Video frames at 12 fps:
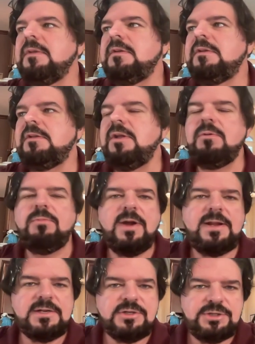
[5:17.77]
you know,
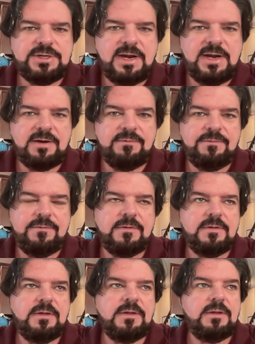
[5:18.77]
Brandon Sheriff,
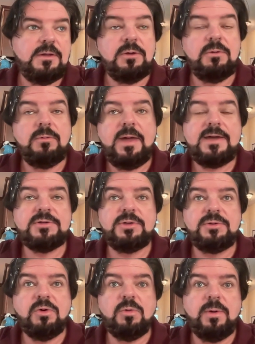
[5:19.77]
who
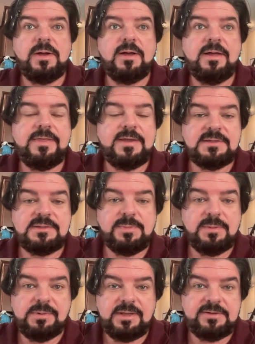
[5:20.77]
actually Norwell, I think, has
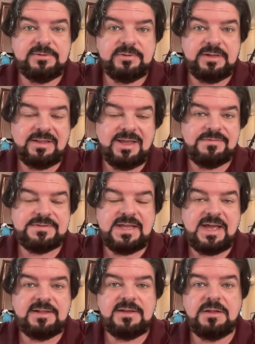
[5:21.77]
been playing on the left
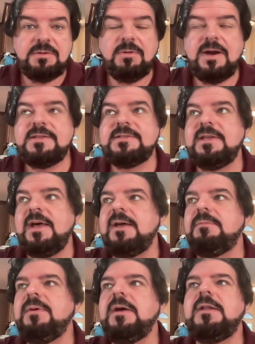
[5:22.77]
side, not the right
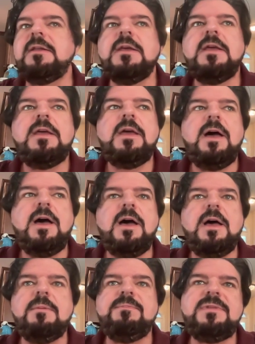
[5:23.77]
side. But,
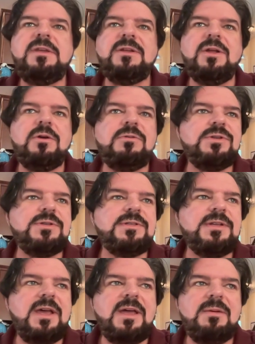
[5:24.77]
you know,
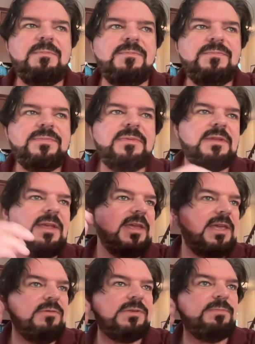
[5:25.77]
just
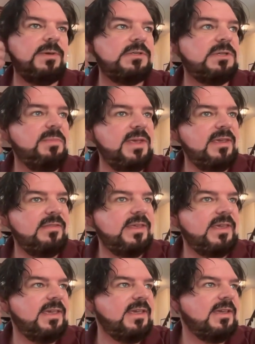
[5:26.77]
he was supposed to be
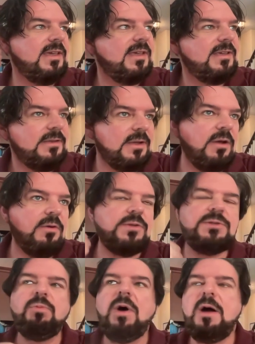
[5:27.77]
the, you know,
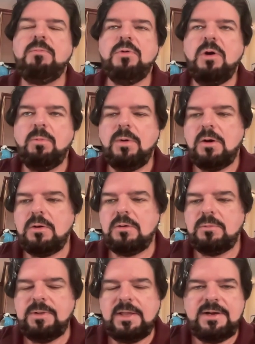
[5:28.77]
swap Pro
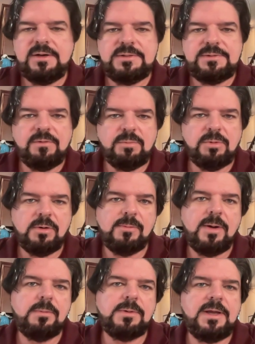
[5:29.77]
Bowl players for Pro
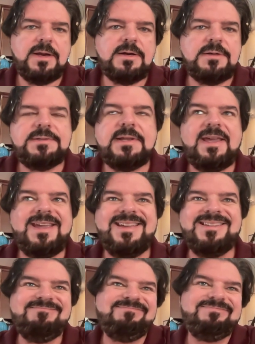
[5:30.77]
Bowl players.
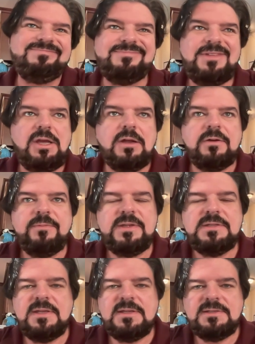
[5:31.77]
And, you know,
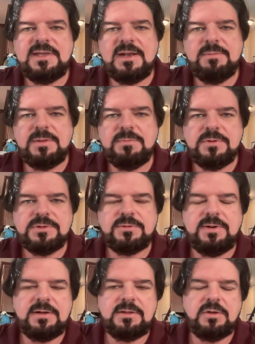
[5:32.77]
he's kind of been pushed
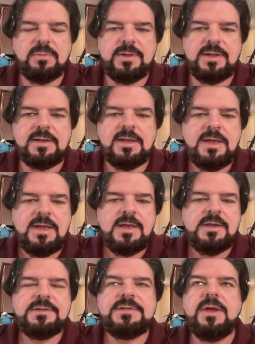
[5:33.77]
around a little bit.
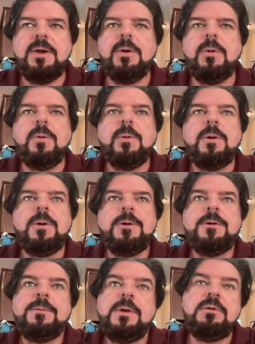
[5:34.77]
So
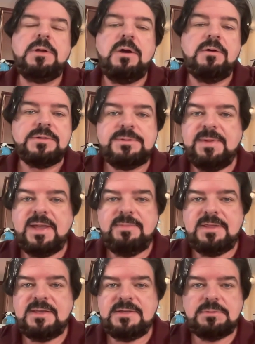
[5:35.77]
who knows?
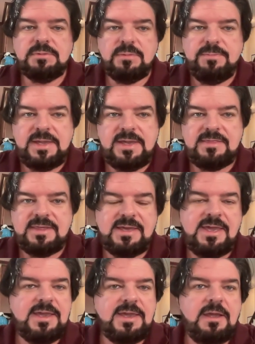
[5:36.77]
Maybe this will be the
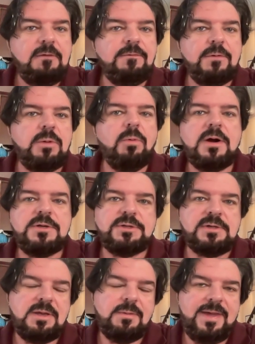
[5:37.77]
key for the
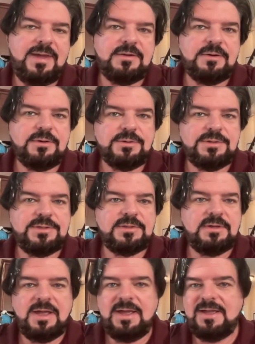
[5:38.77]
Washington Commanders
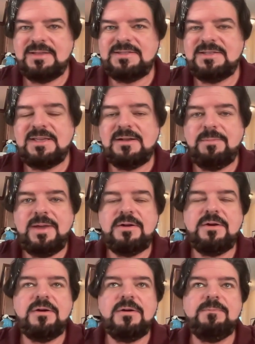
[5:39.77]
to get a
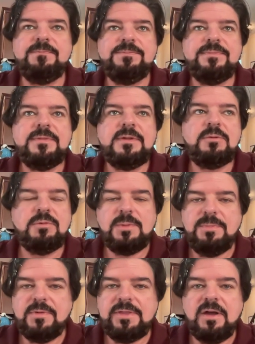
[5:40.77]
better
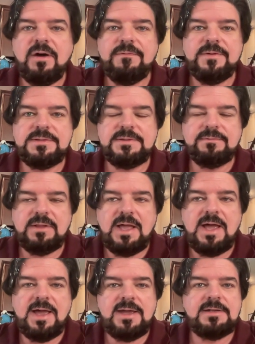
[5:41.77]
grip on the offensive
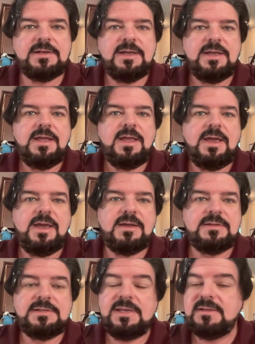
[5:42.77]
line,
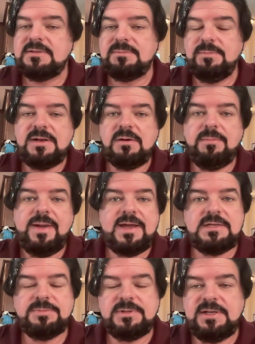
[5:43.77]
to get some better
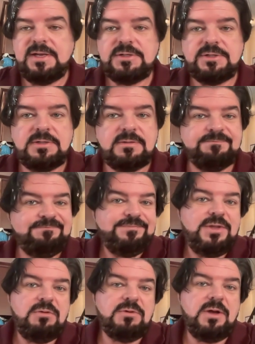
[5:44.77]
pass protection.
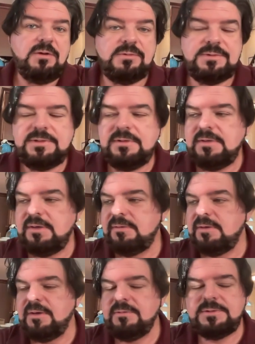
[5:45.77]
Who knows? Who
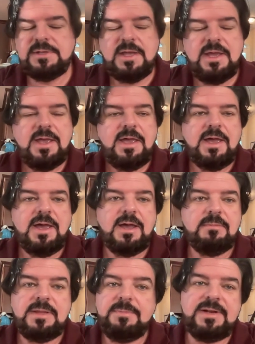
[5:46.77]
knows?
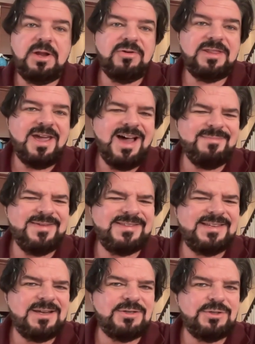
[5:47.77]
Let me know in the comment
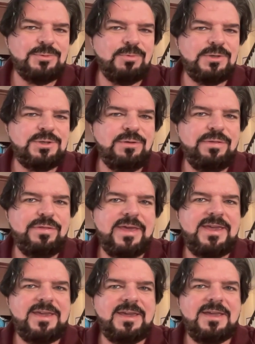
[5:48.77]
section what you
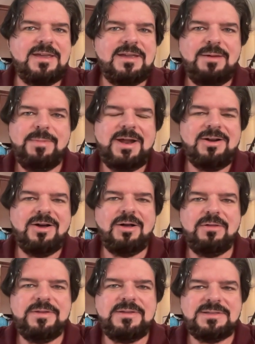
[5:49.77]
think about
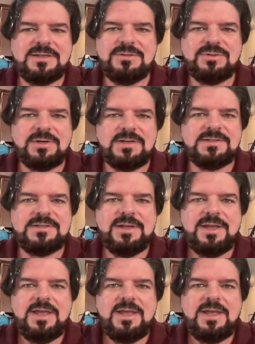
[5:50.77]
all these injuries.